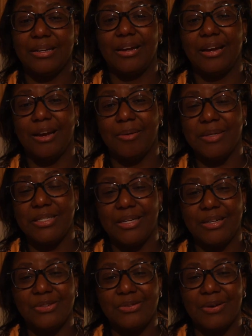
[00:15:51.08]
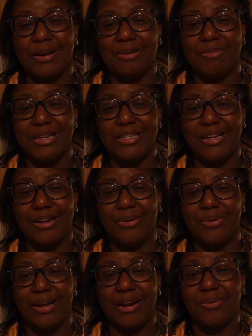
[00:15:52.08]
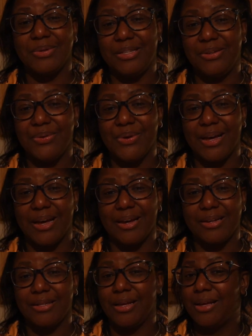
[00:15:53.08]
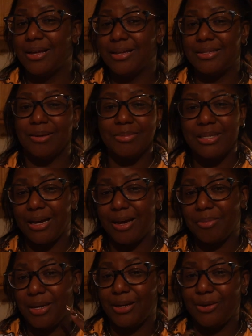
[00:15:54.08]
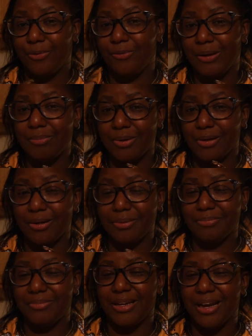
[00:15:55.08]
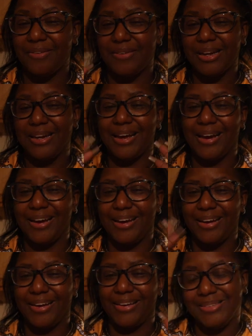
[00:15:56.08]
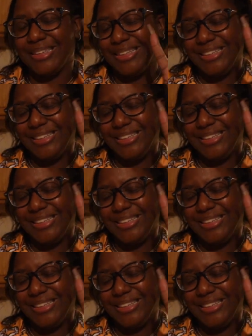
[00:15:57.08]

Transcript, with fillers: to like comment share and subscribe to my channel and i will see you guys sometime in november y'all have a good night